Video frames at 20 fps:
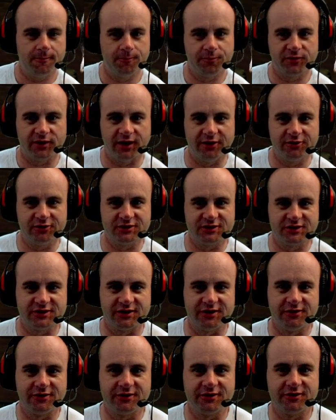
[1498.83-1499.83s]
I was
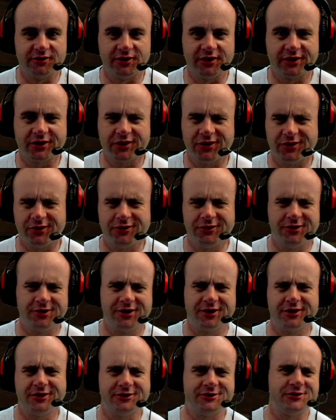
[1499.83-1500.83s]
telling her like, oh, you're gonna
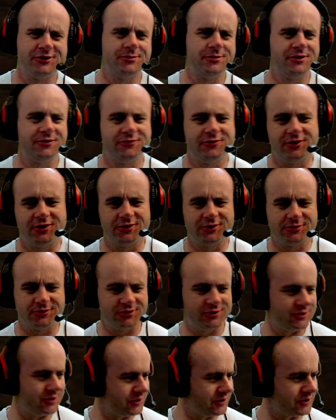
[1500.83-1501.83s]
get so many
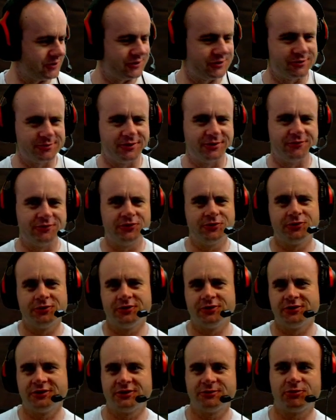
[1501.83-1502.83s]
followers, you're gonna get so many
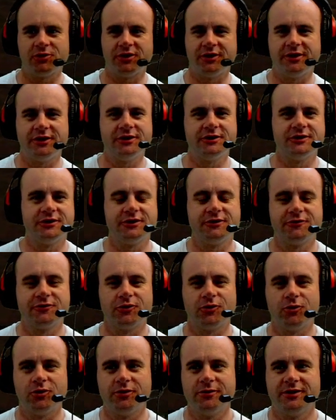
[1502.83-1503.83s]
viewers. It's probably easier for
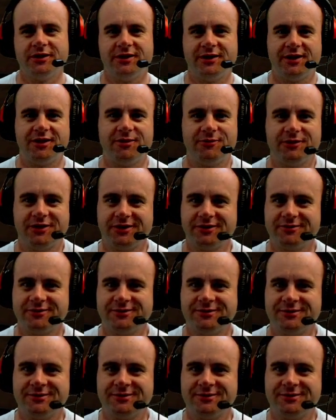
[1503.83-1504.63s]
a woman, and now I'm like, I